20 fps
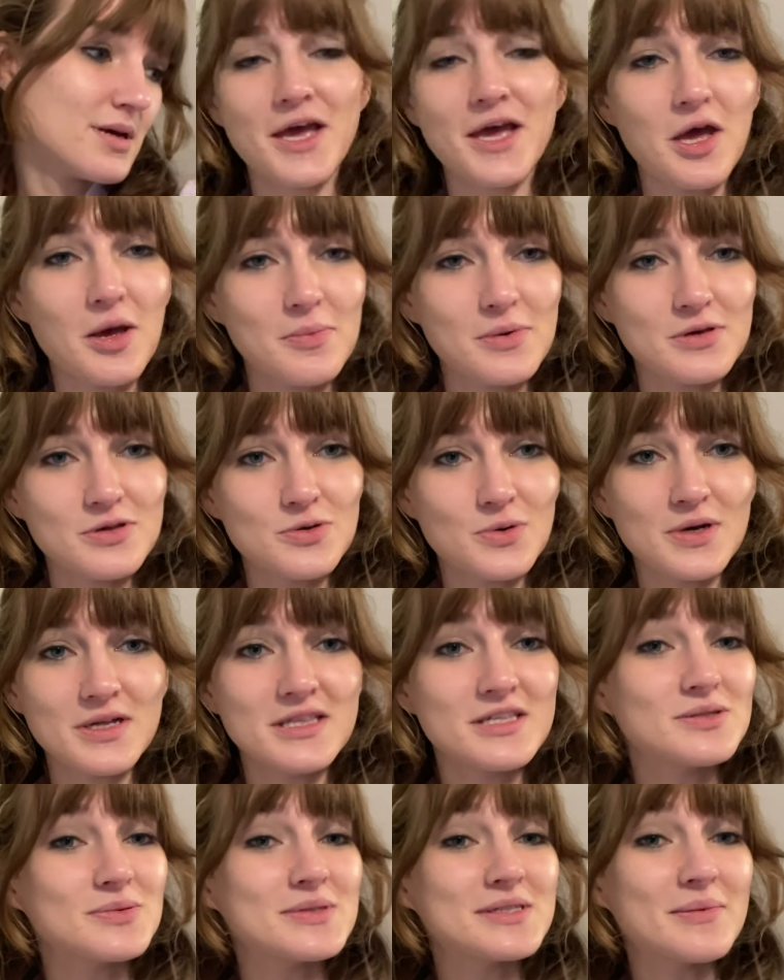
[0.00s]
hope you enjoyed.
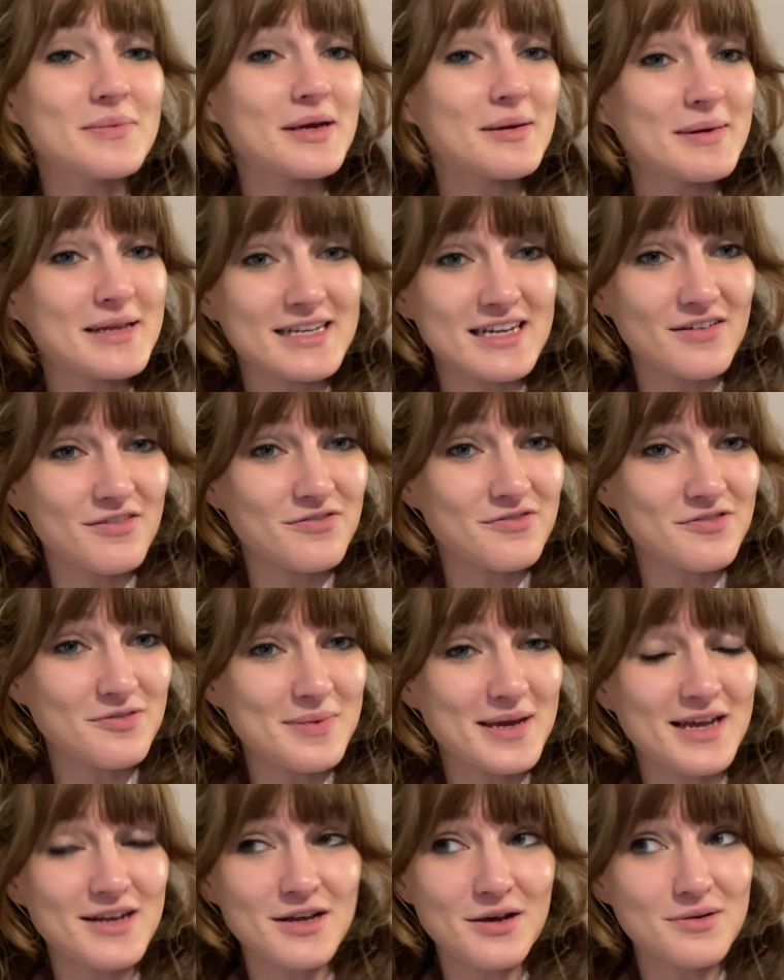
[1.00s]
This was something a bit different for
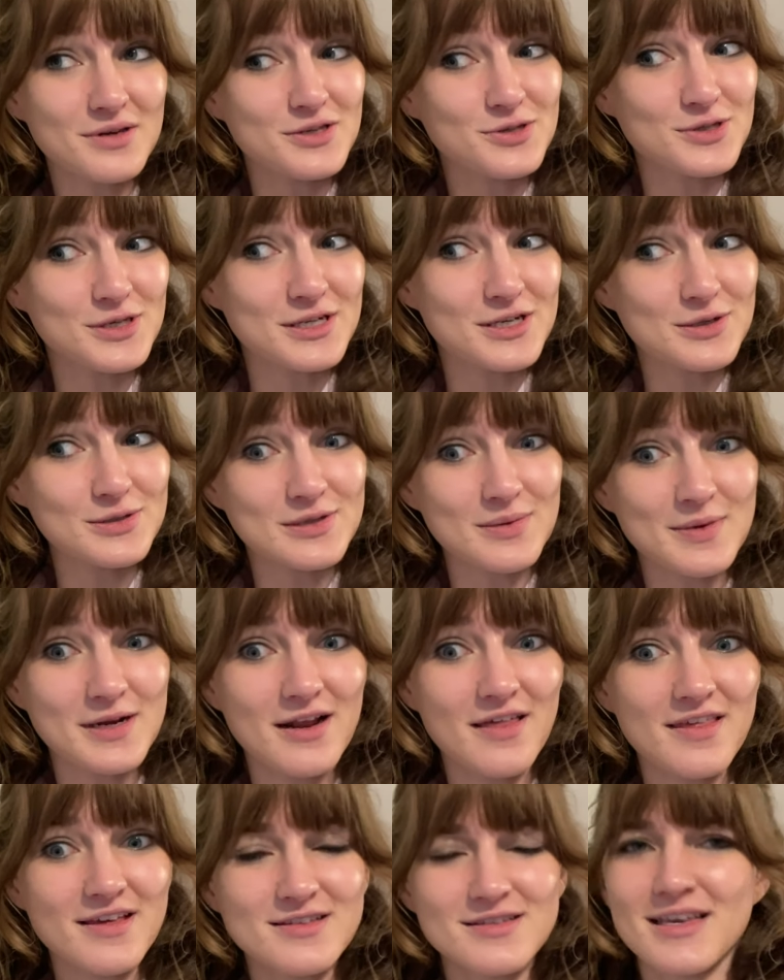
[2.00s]
me. I don't usually do something
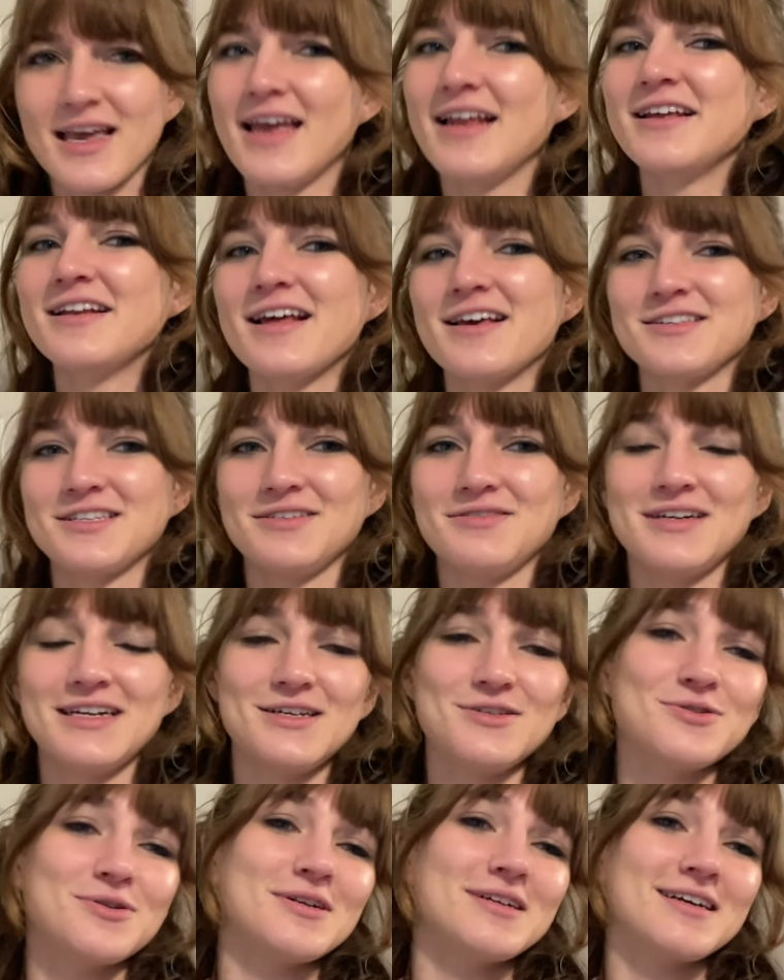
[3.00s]
like this. Keenan actually really
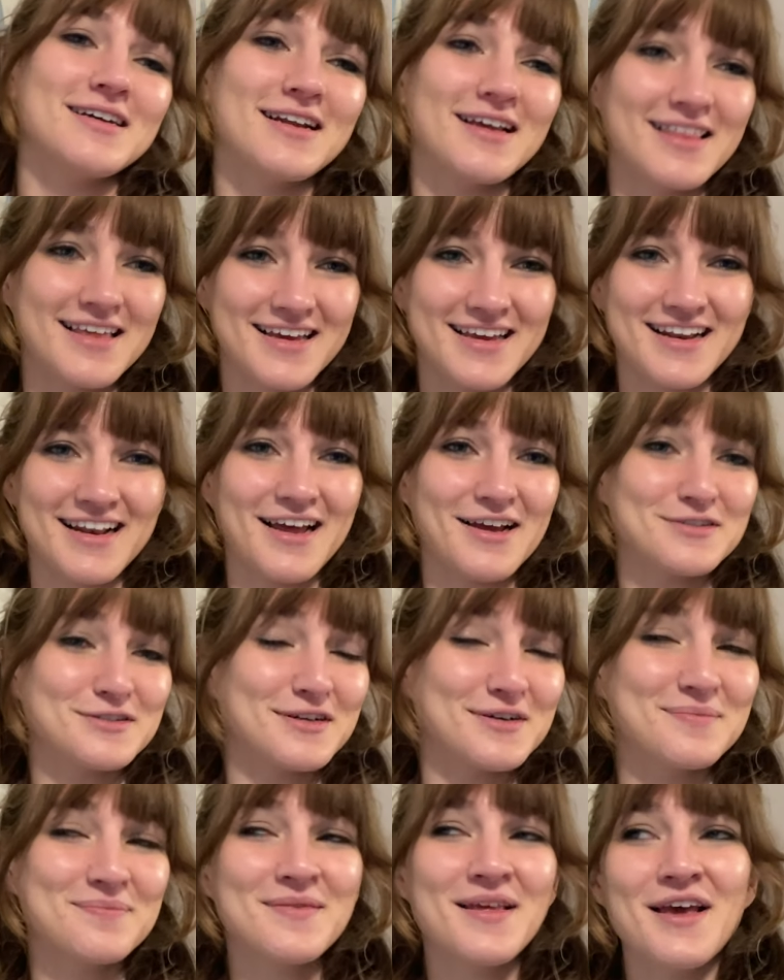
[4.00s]
enjoyed it and I think he'd like
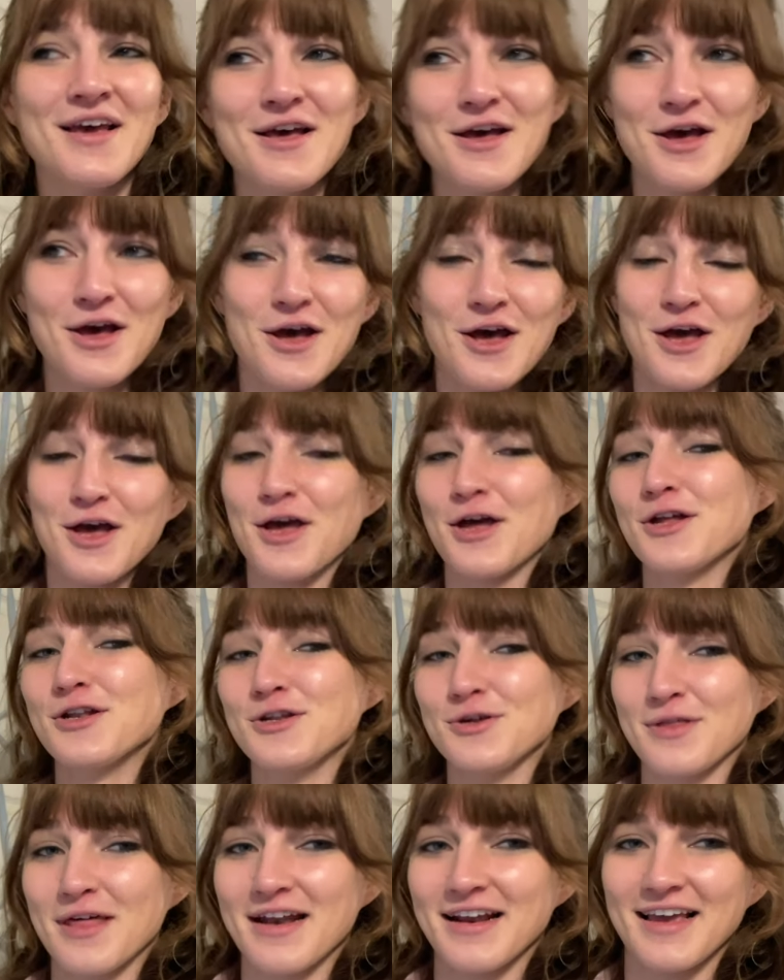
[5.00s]
to
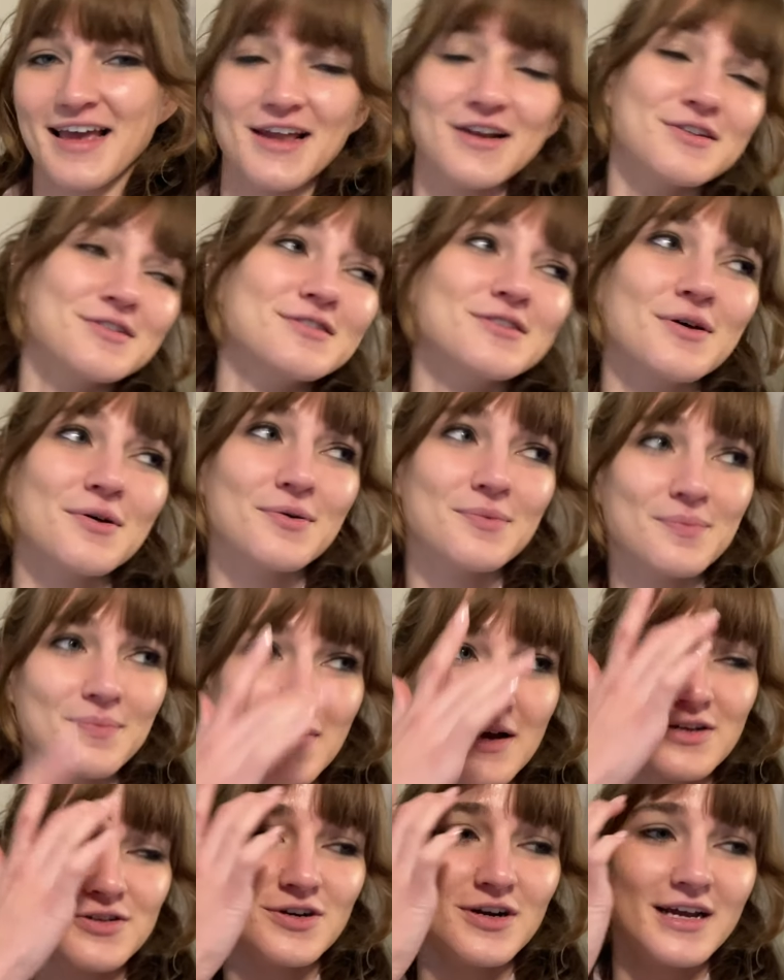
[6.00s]
do that again so
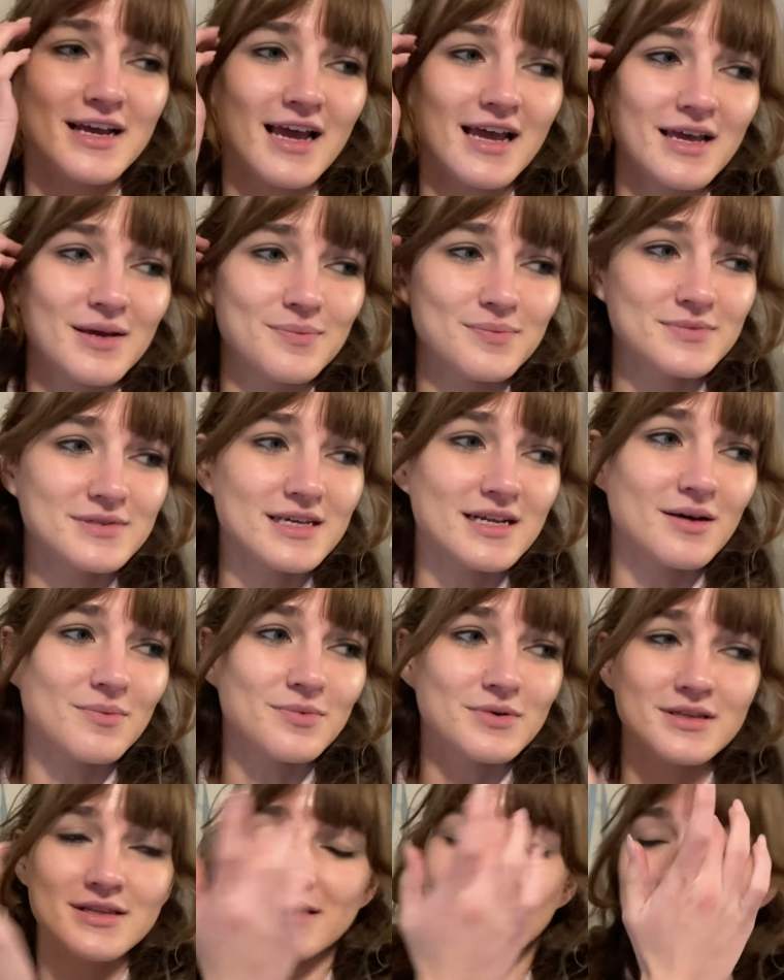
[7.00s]
might try and get him set up
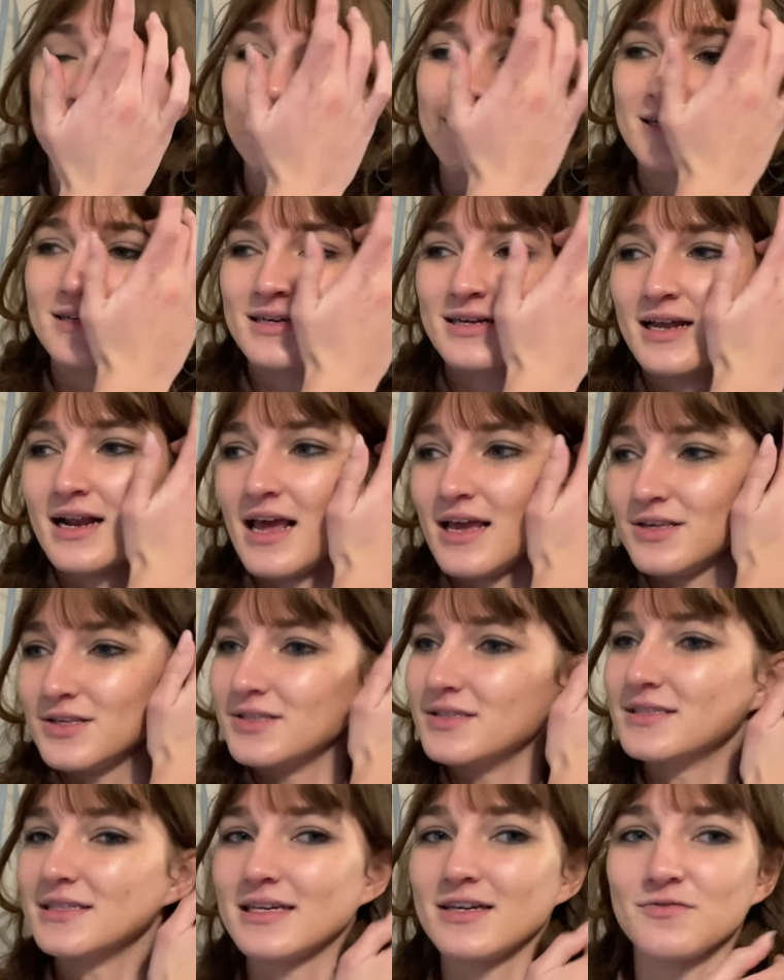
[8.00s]
with an
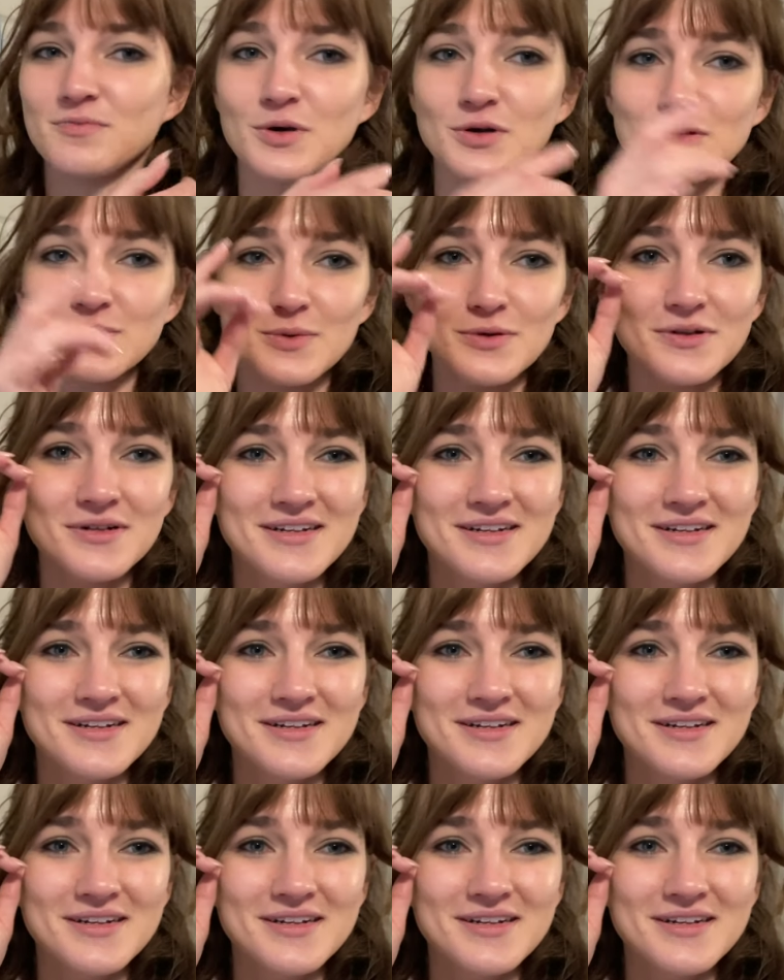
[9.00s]
agency if possible.